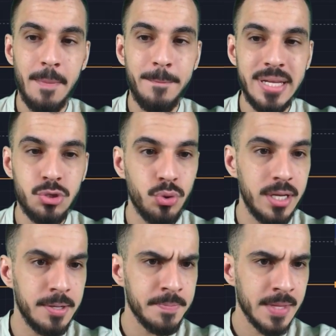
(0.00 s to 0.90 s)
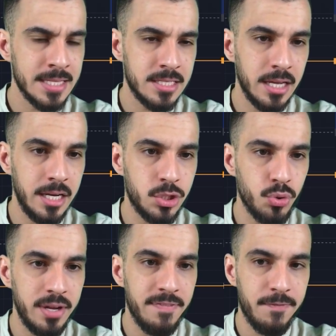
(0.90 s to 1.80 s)
between
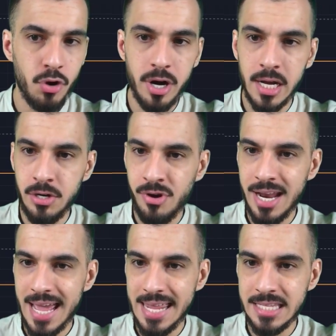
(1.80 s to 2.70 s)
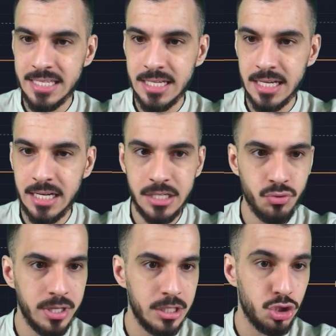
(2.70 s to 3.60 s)
33,400 and
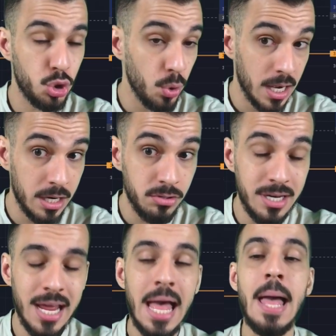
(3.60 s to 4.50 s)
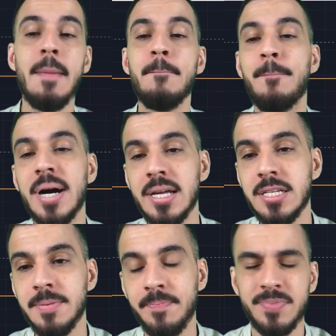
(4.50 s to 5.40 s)
33,200,
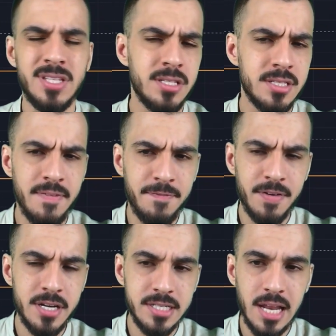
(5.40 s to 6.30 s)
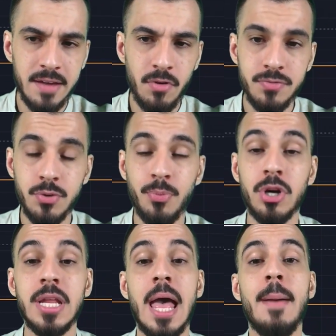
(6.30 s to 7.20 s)
but this is the first level of
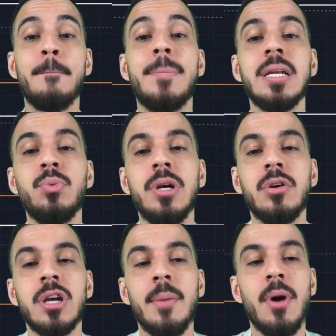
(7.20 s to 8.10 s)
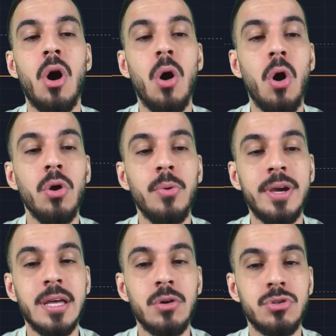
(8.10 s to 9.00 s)
support, but we could come all the
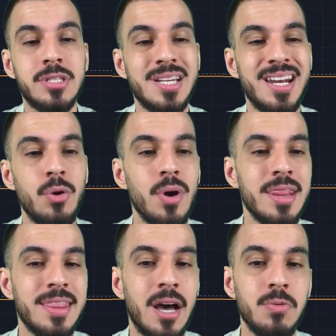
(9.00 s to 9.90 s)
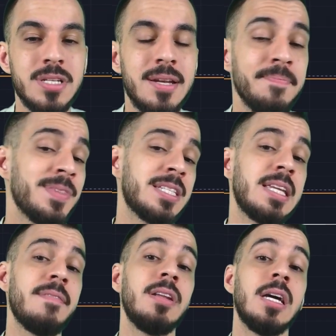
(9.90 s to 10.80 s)
way down to
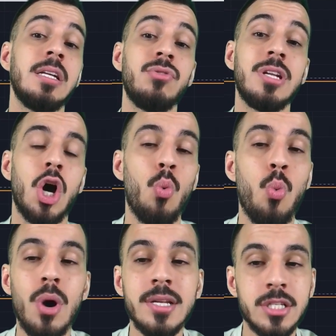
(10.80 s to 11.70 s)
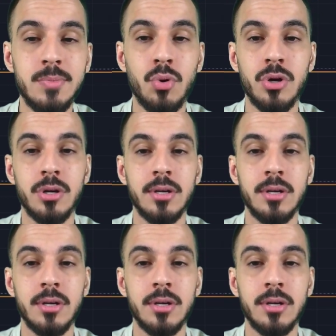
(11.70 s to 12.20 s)
31,700 once more.